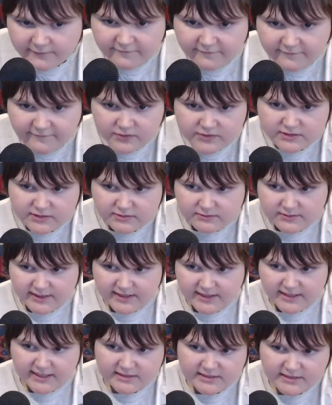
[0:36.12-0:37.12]
Full
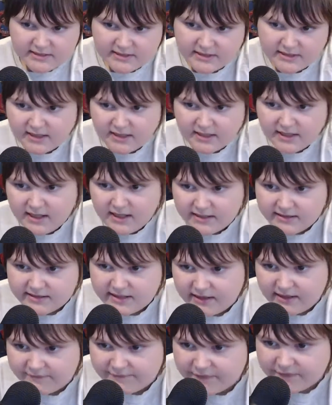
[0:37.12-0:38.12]
screen it.
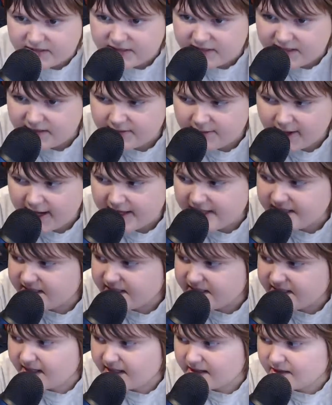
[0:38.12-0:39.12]
Now if you see right
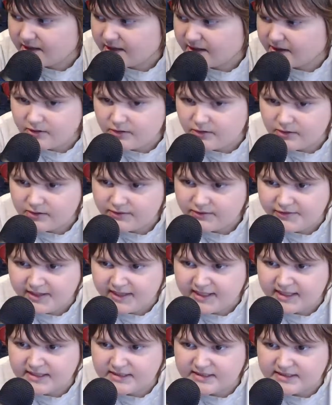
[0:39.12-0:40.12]
here,
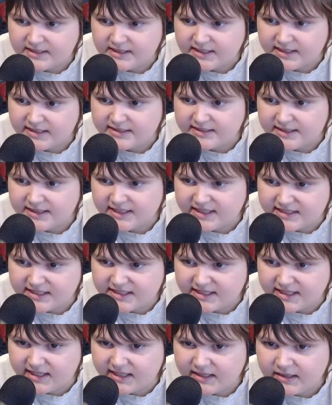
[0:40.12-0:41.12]
this is
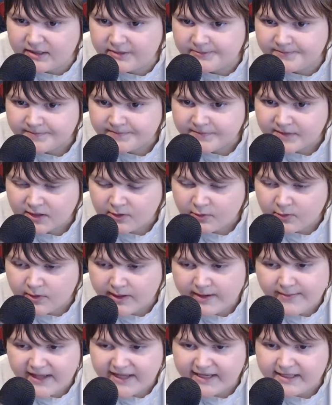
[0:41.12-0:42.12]
Lizzie, one
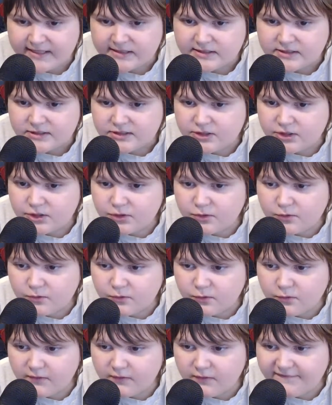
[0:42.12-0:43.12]
of my
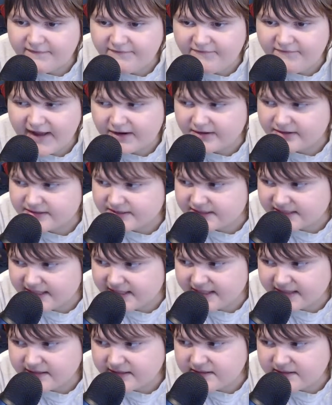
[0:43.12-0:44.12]
two fire
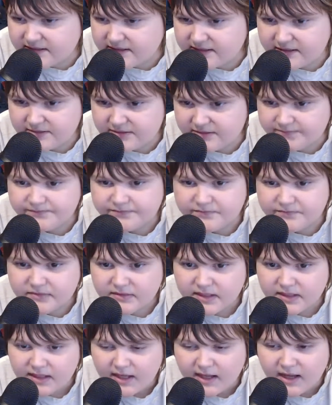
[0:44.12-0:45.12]
skinks.
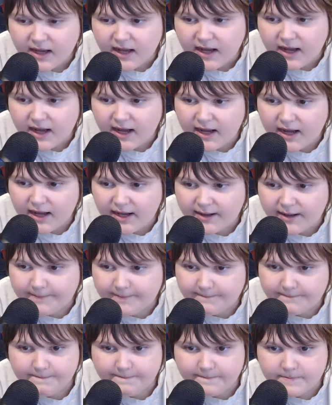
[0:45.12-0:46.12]

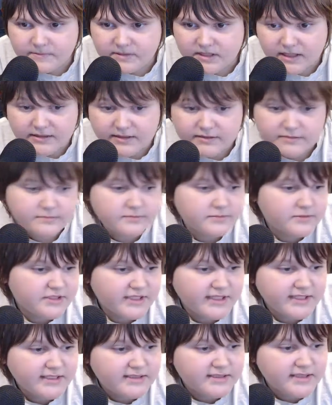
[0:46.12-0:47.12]

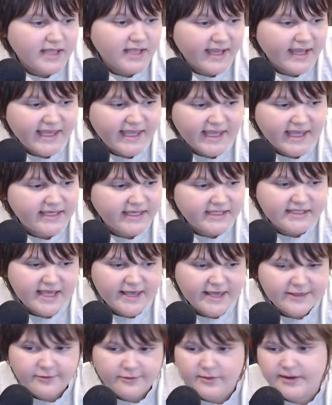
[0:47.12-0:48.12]
I can't get the
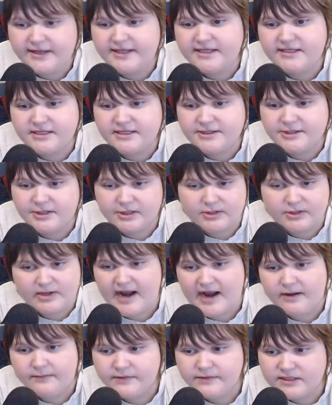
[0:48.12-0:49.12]
other one, he's
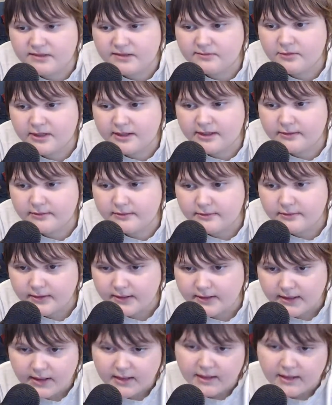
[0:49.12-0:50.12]
underground somewhere.
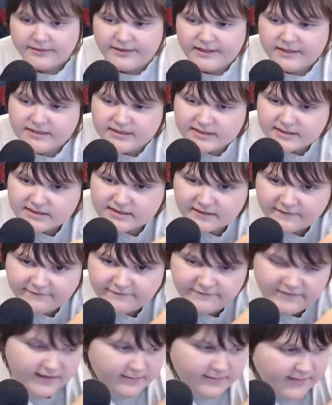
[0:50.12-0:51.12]
This is the
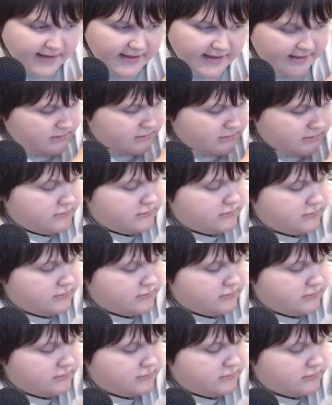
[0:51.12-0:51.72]
female.